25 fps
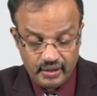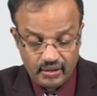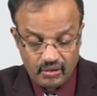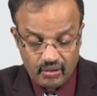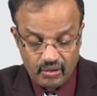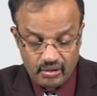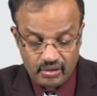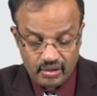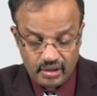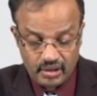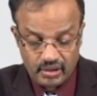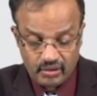
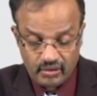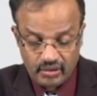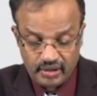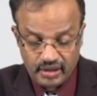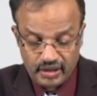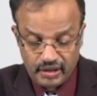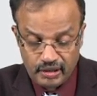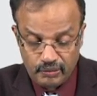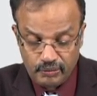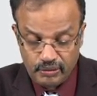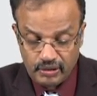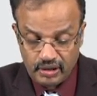Colon or
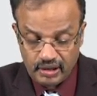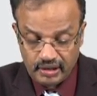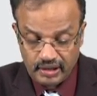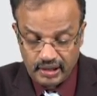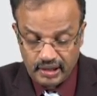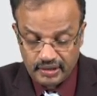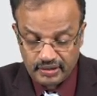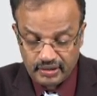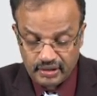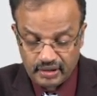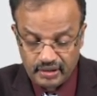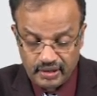endometrial
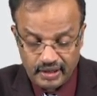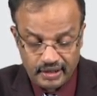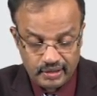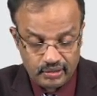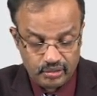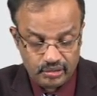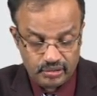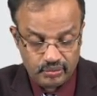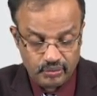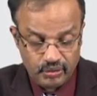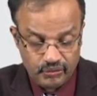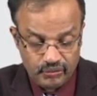cancer
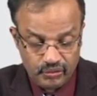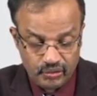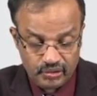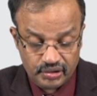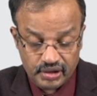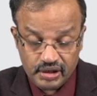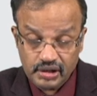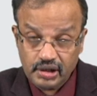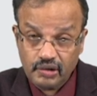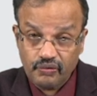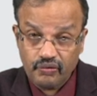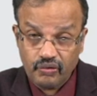diagnosed before
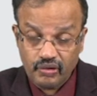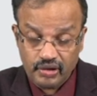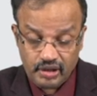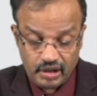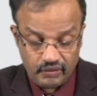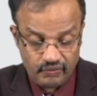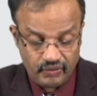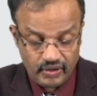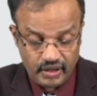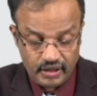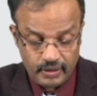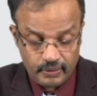the age of
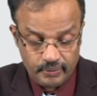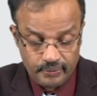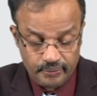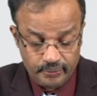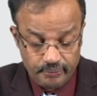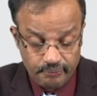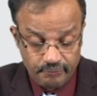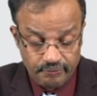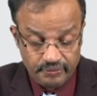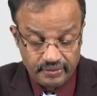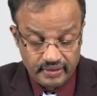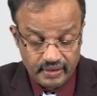45,
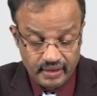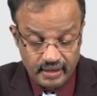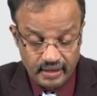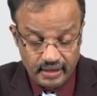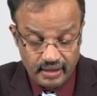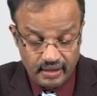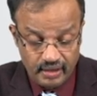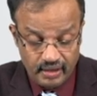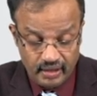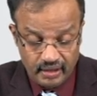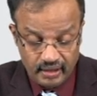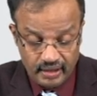
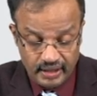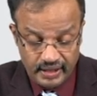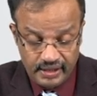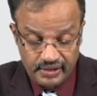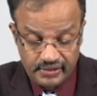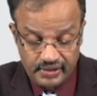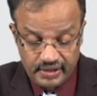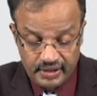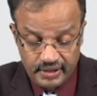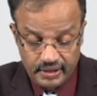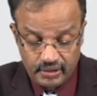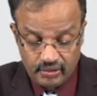
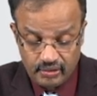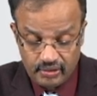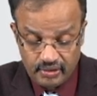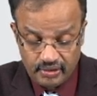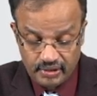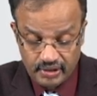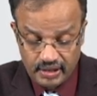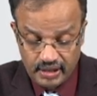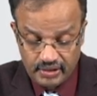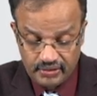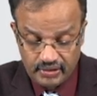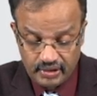right-sided
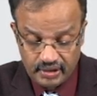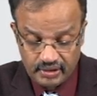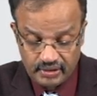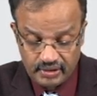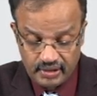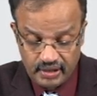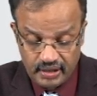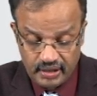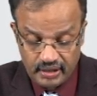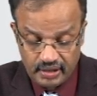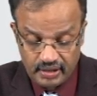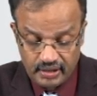colon cancer
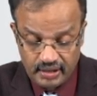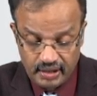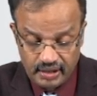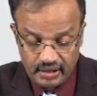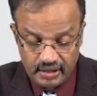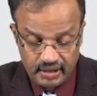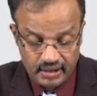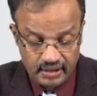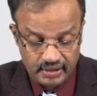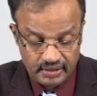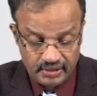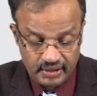that
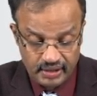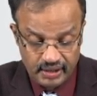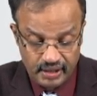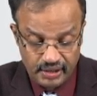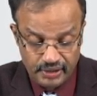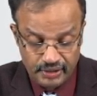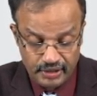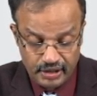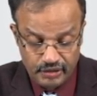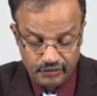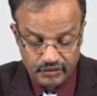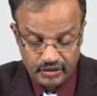has an
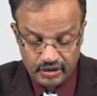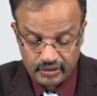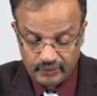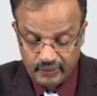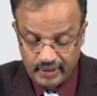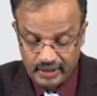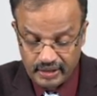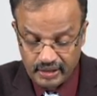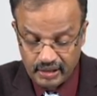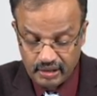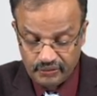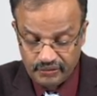undefined
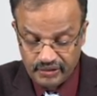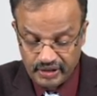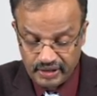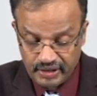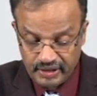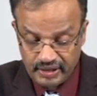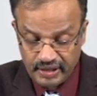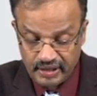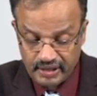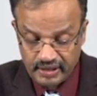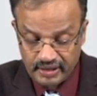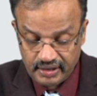pattern of
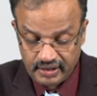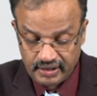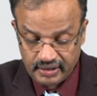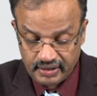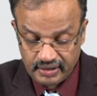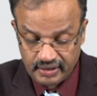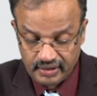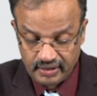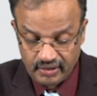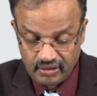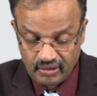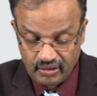signet
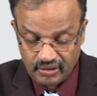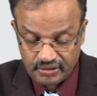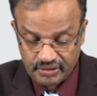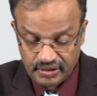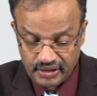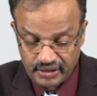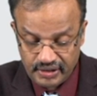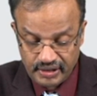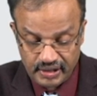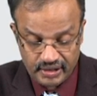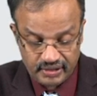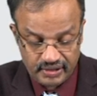or
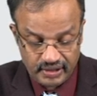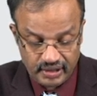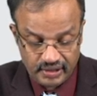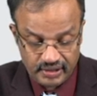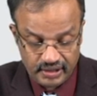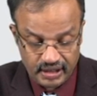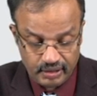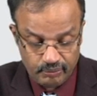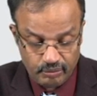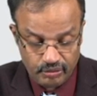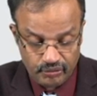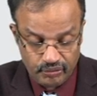signet cell
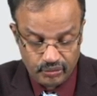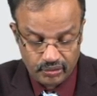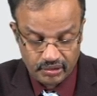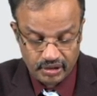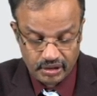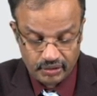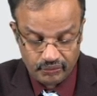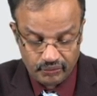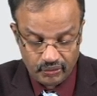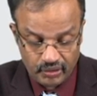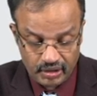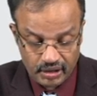type before the
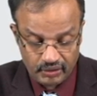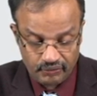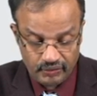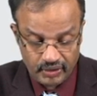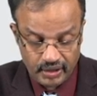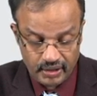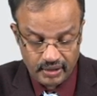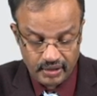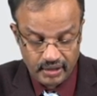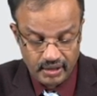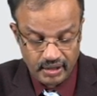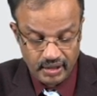age of
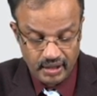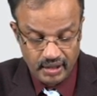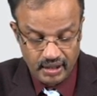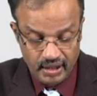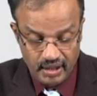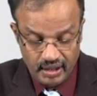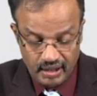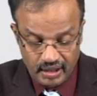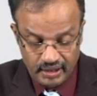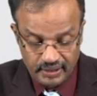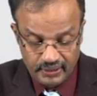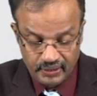45,
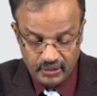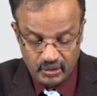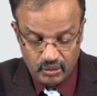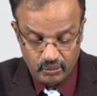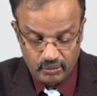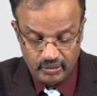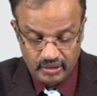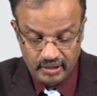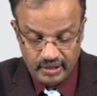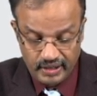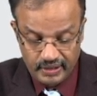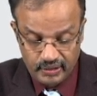
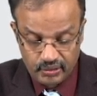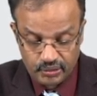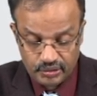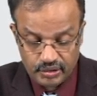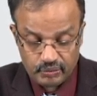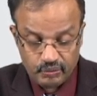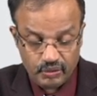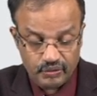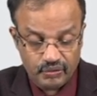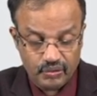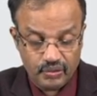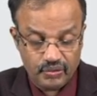adenoma
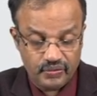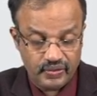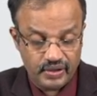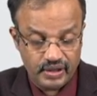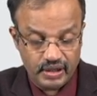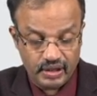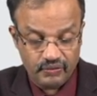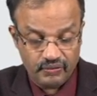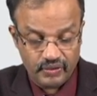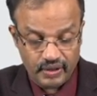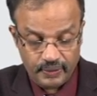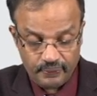diagnosed before
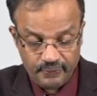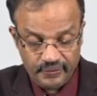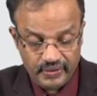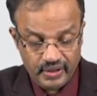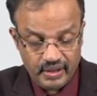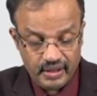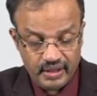45.